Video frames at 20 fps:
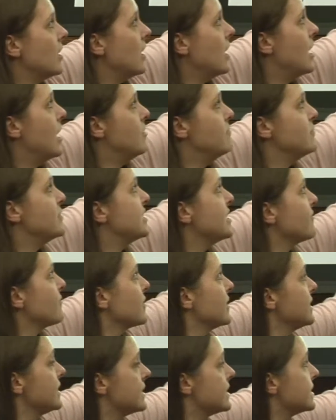um,
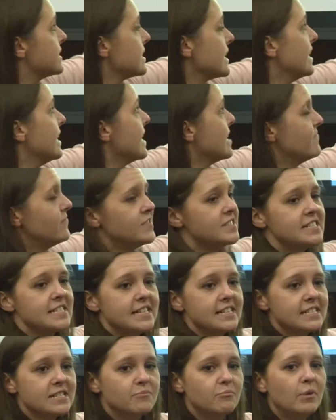differences in
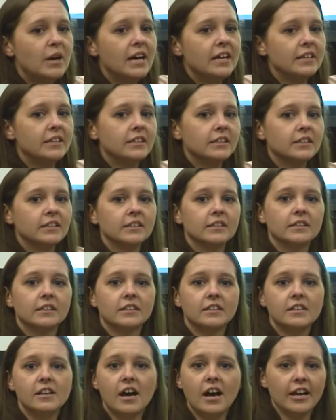emphasis, but
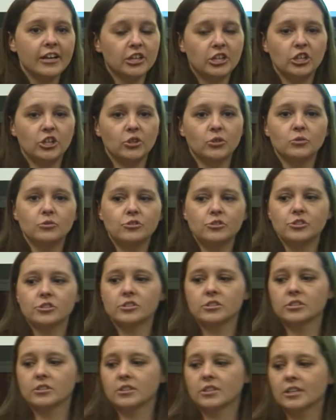not huge
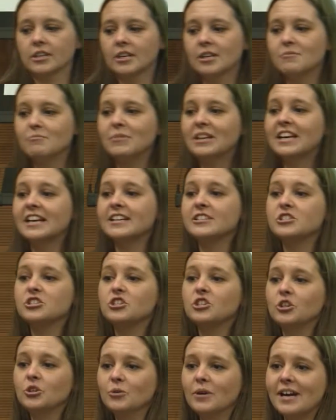because
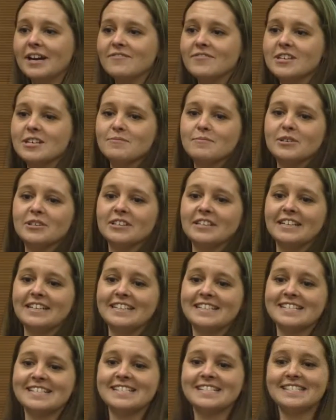you have the ability
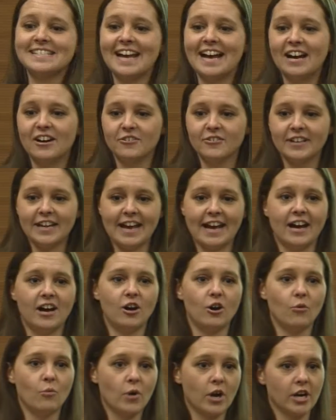to sound
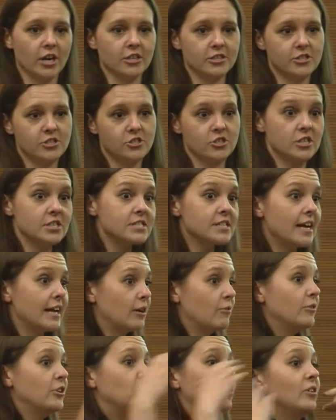out words, just
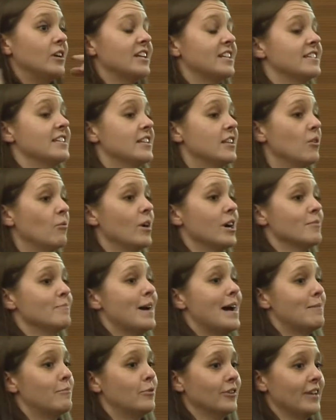like when you get to the weird
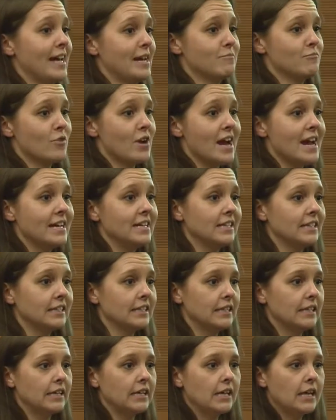Bible name, right?
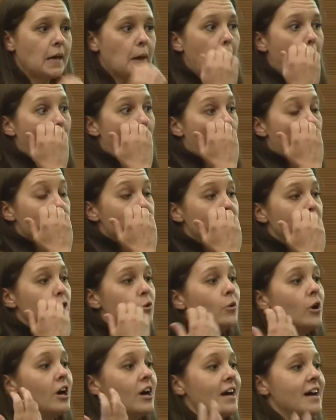
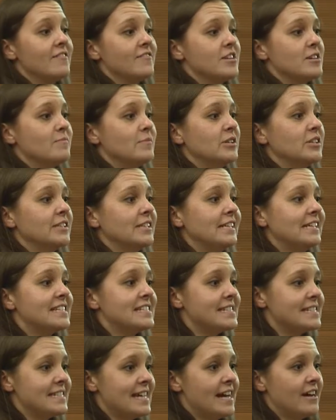You all have the ability to
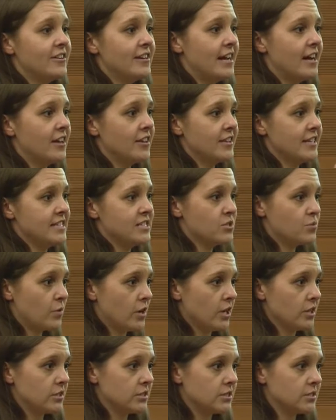sound out these
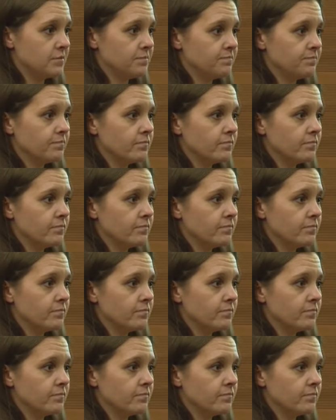words.